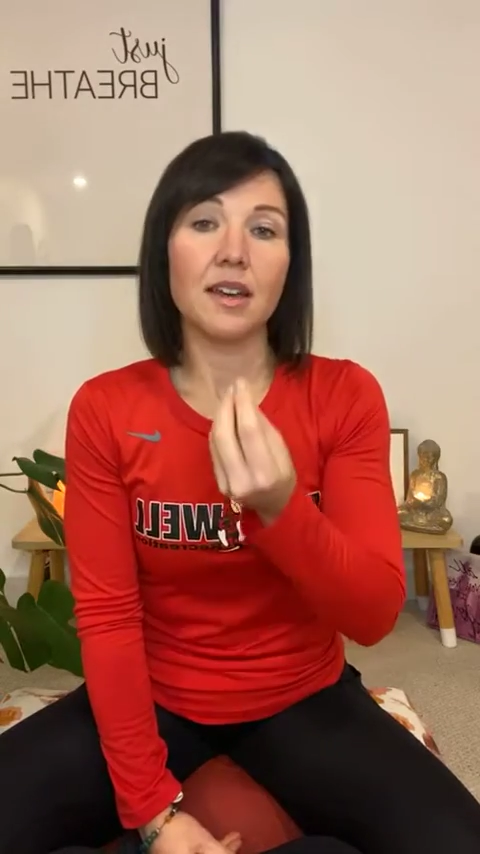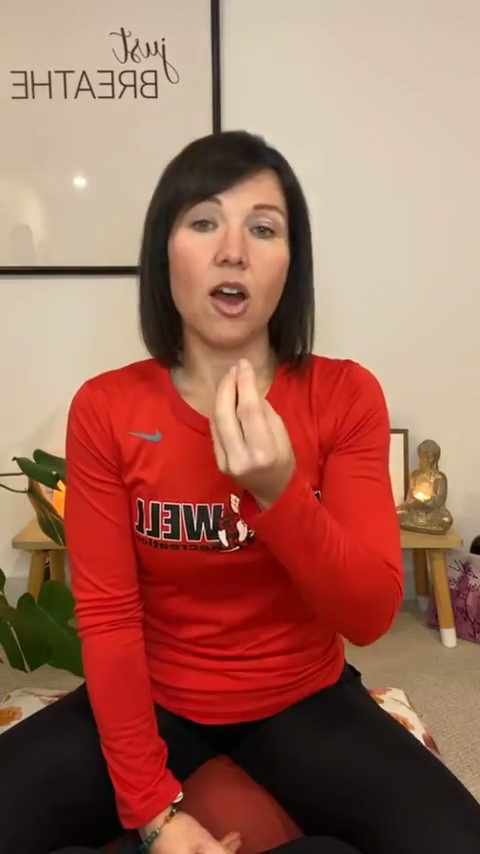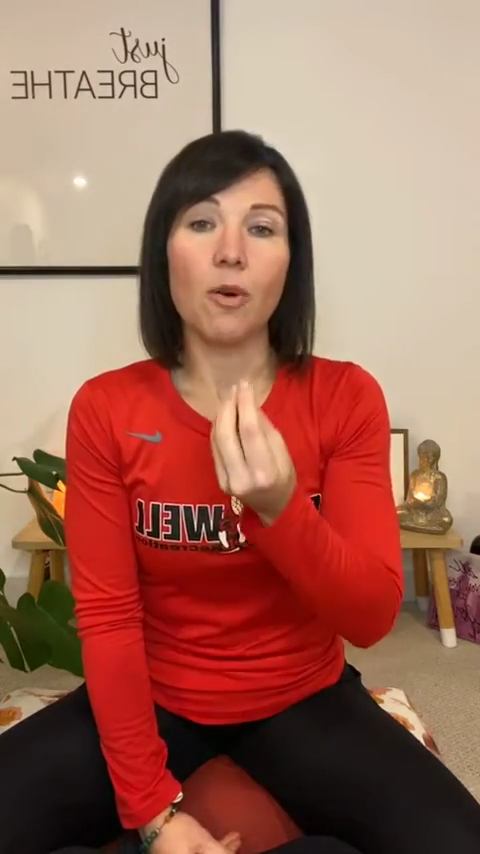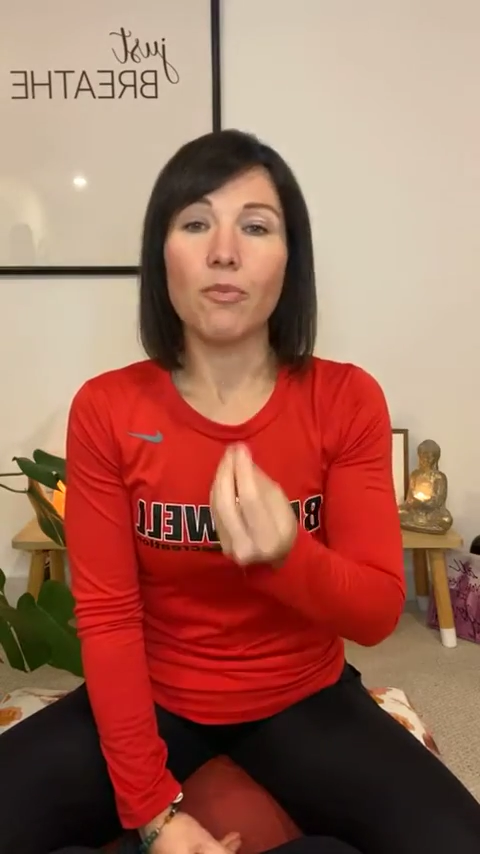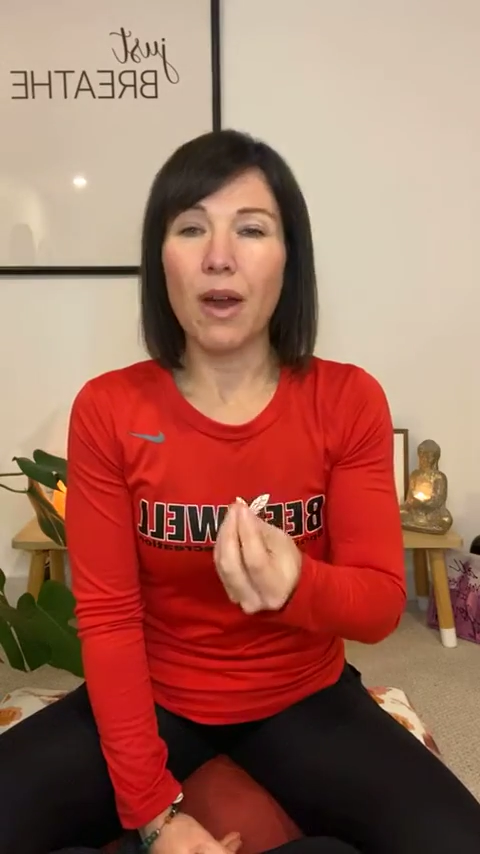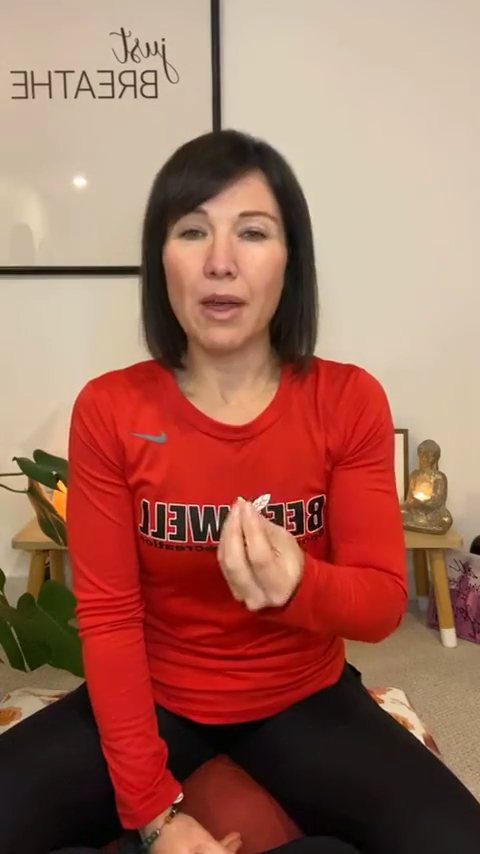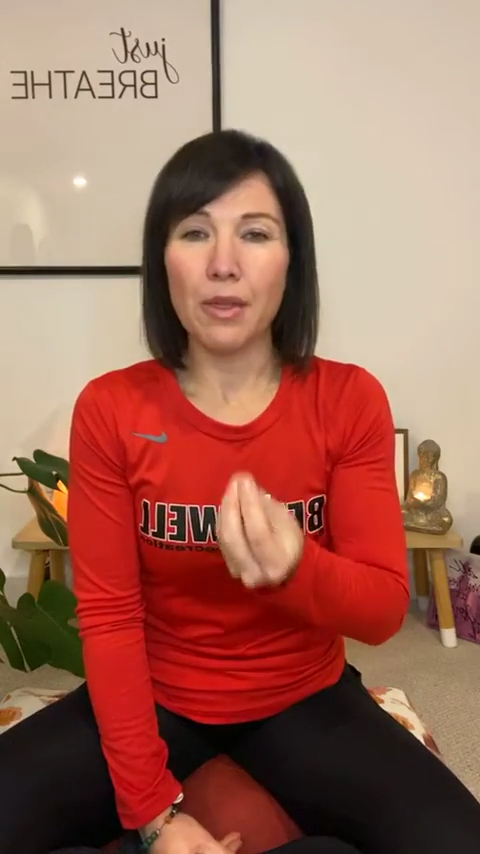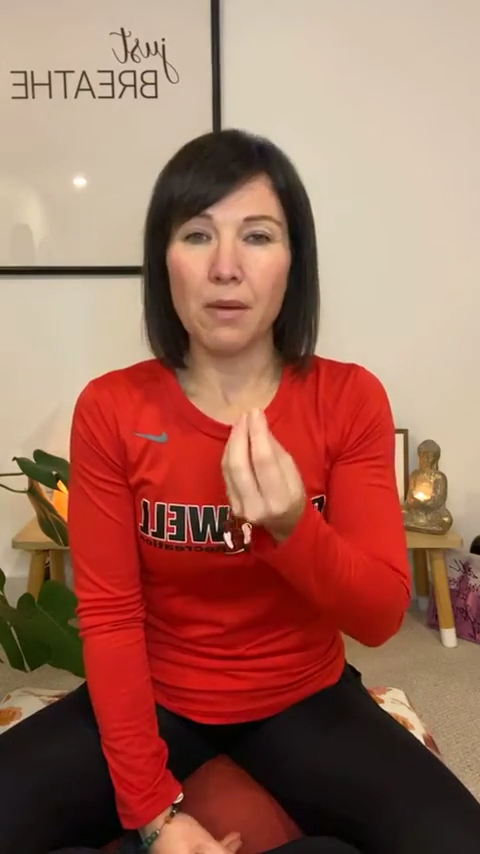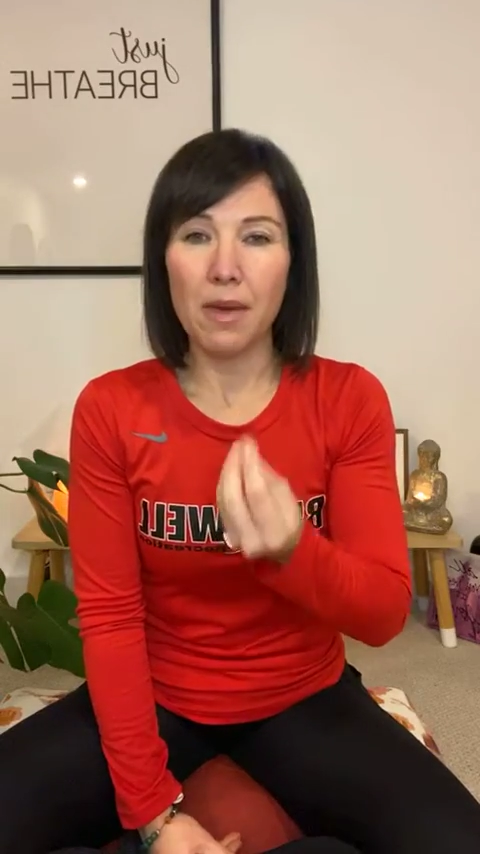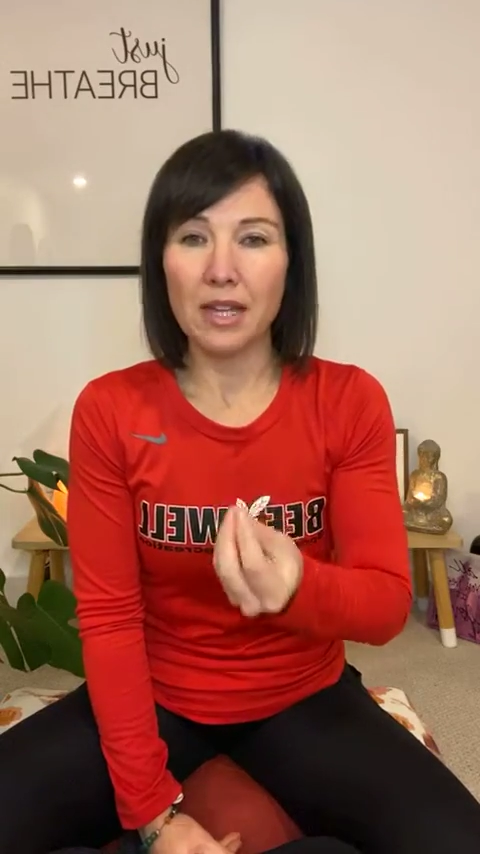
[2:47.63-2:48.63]
our breath,
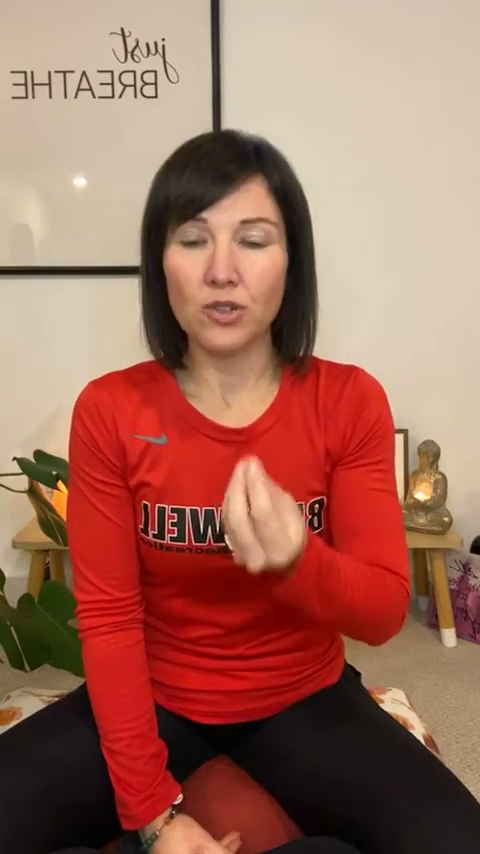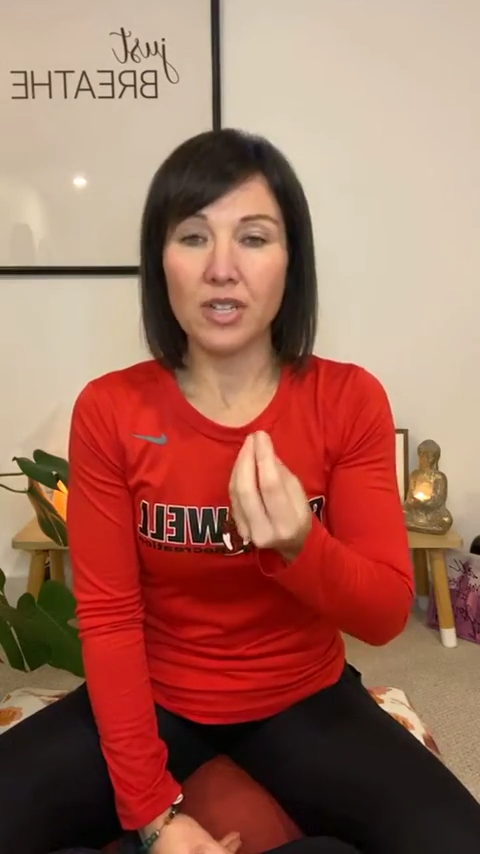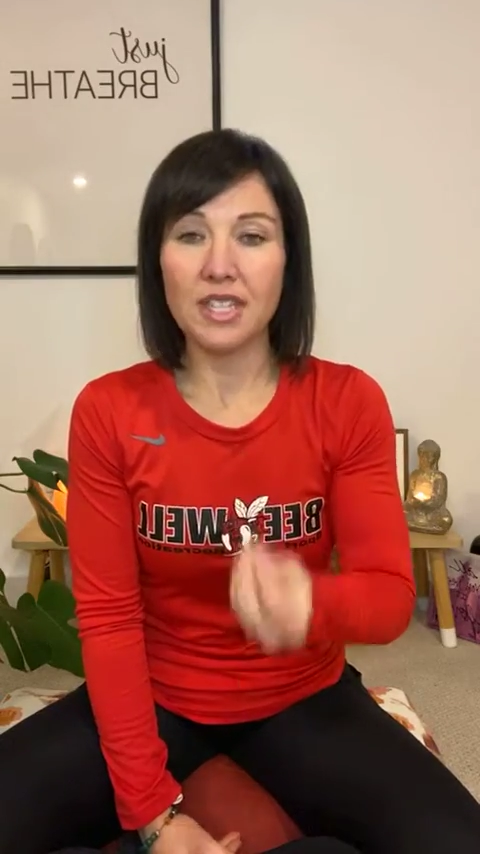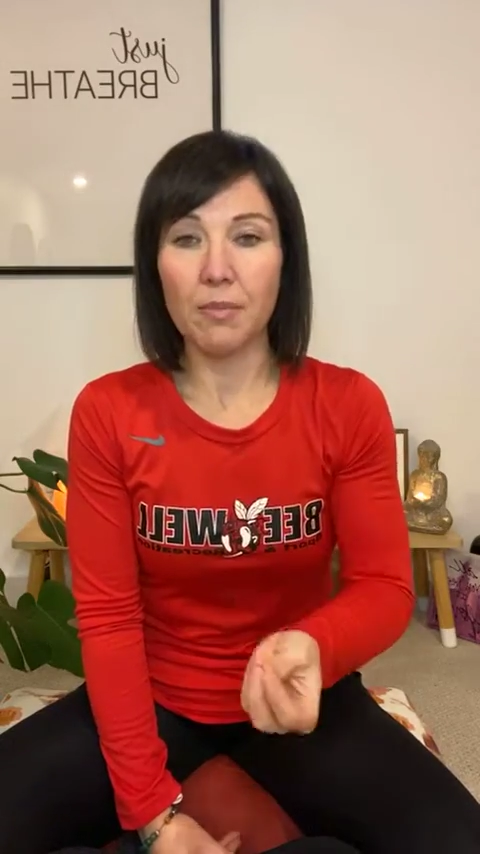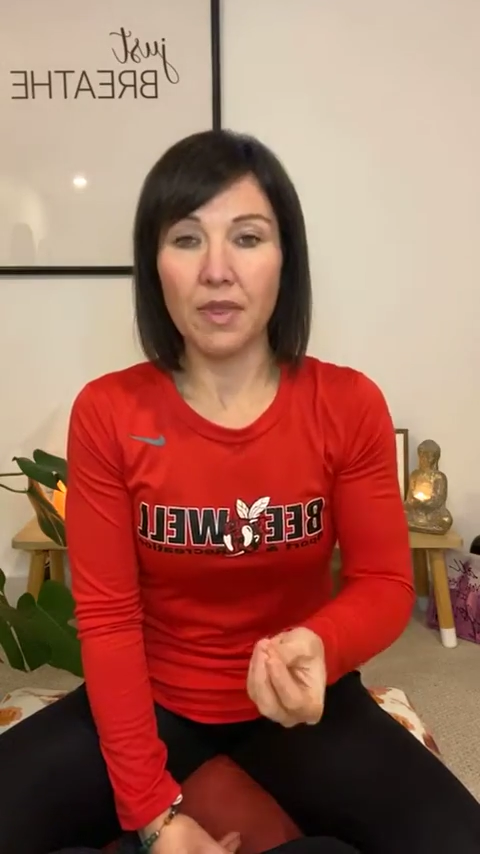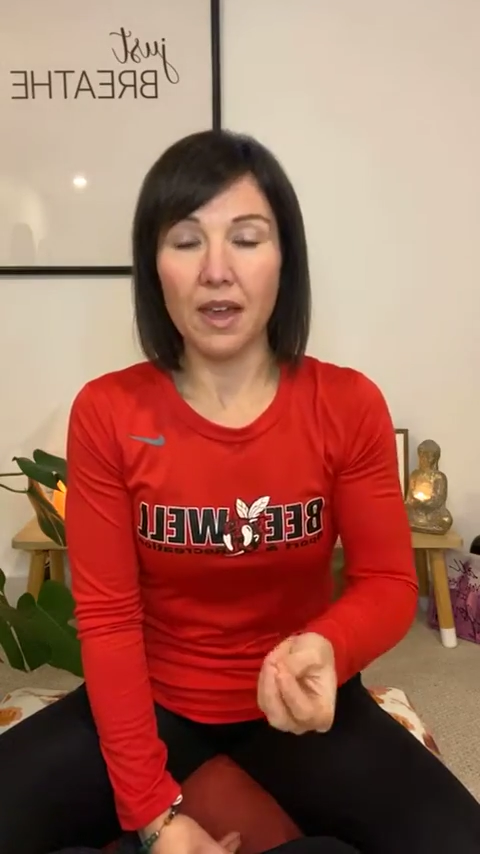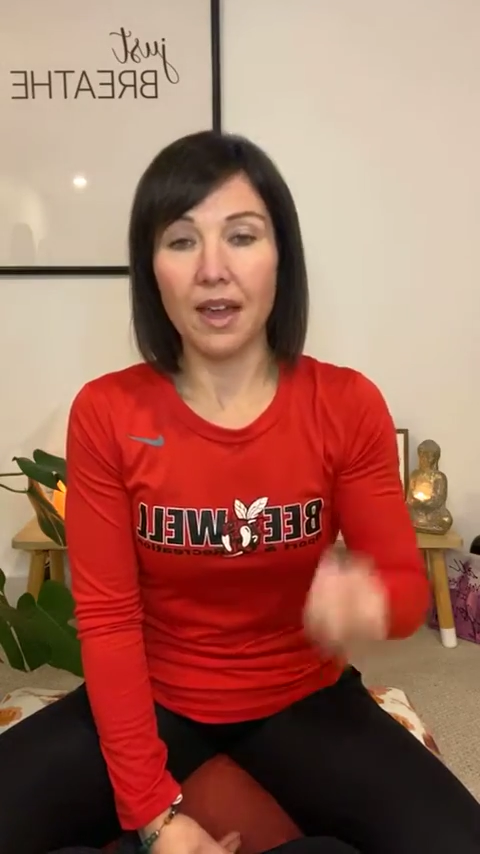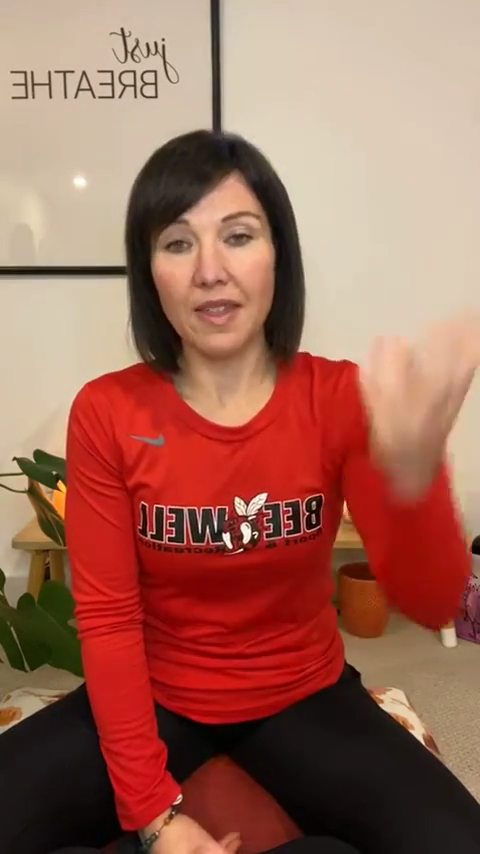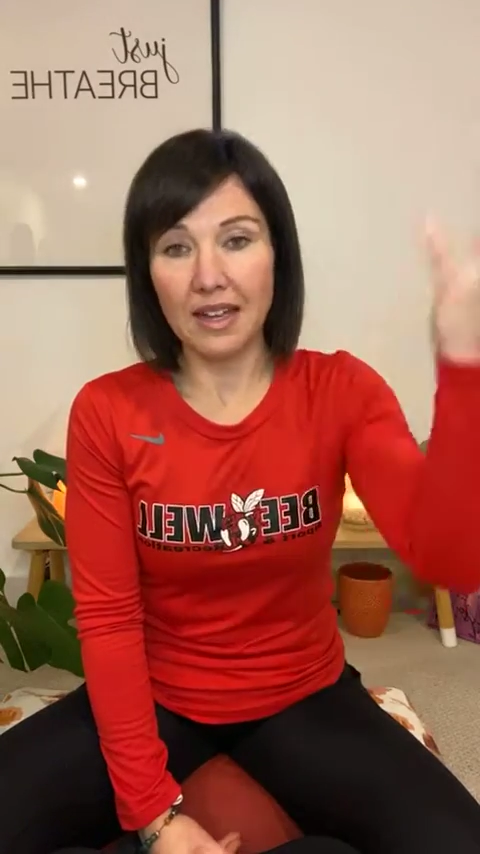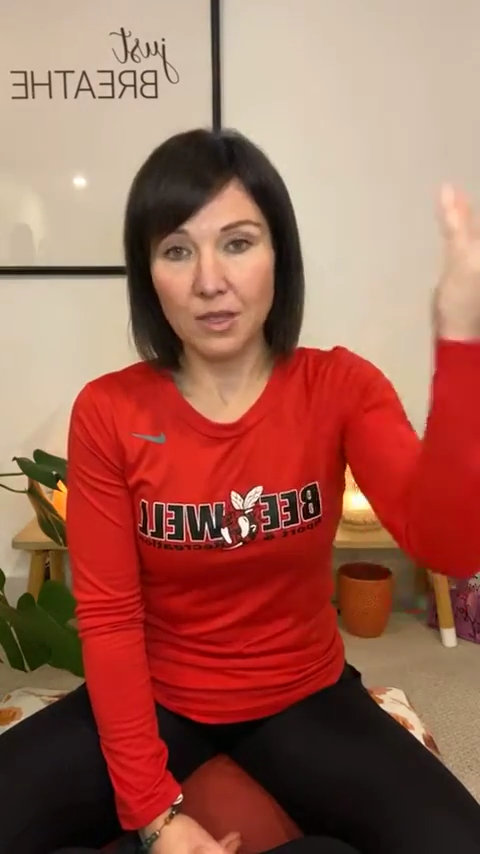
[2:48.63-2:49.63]
a mantra, something.
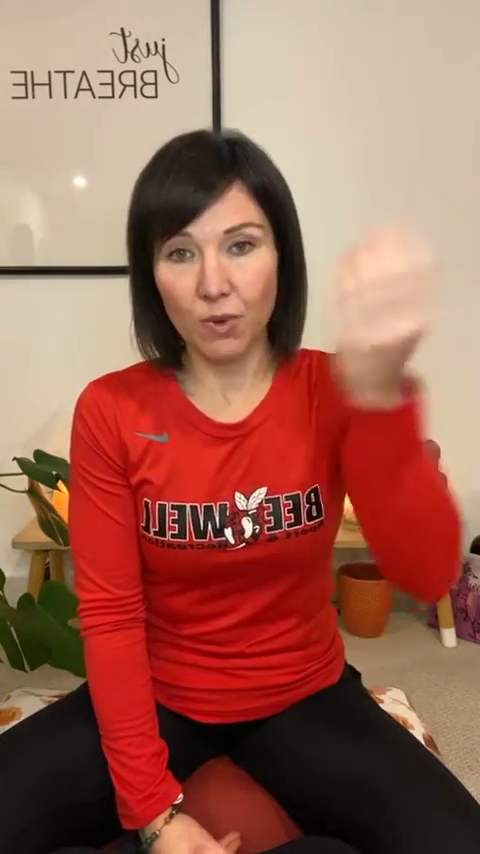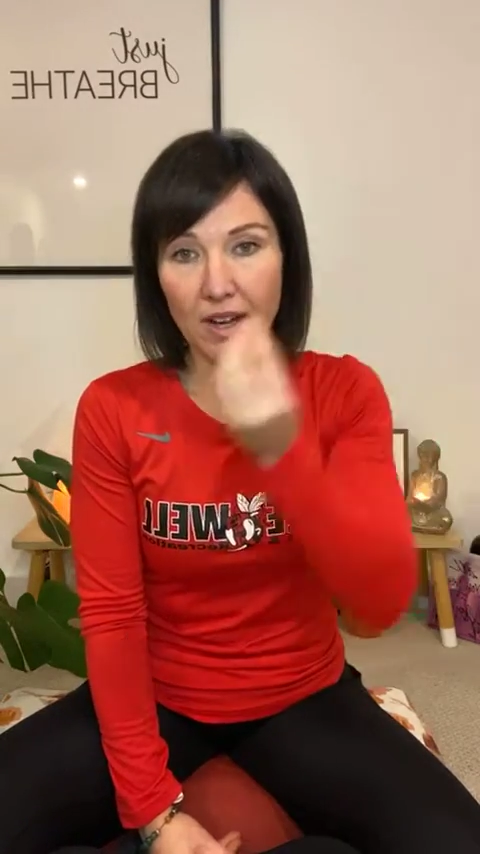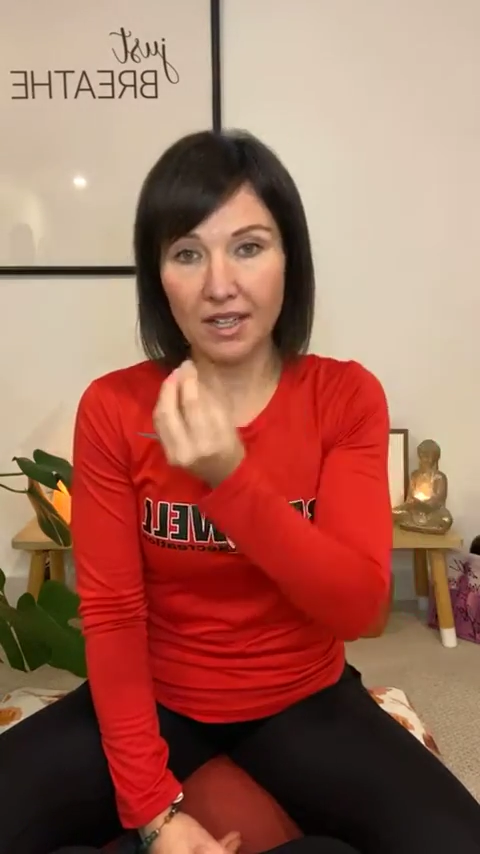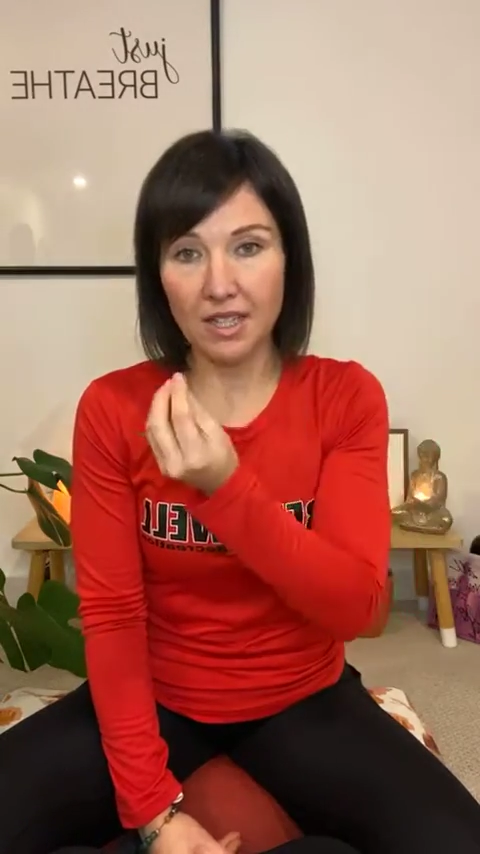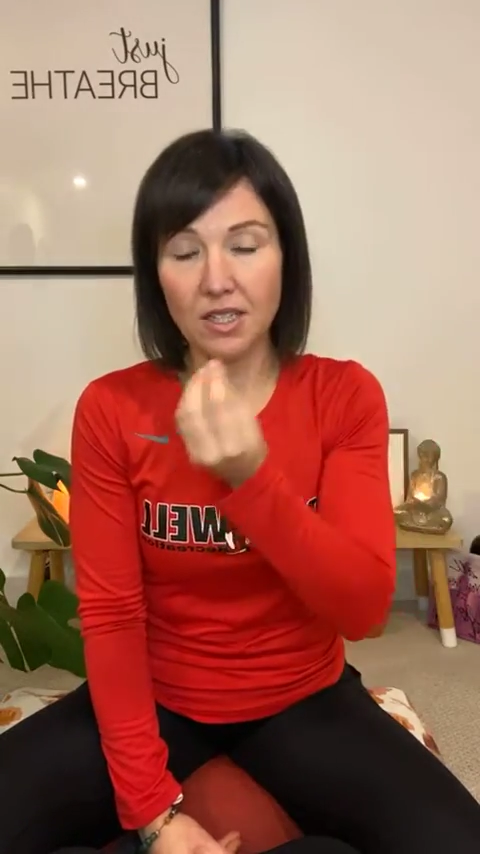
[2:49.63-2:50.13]
And that's what it is.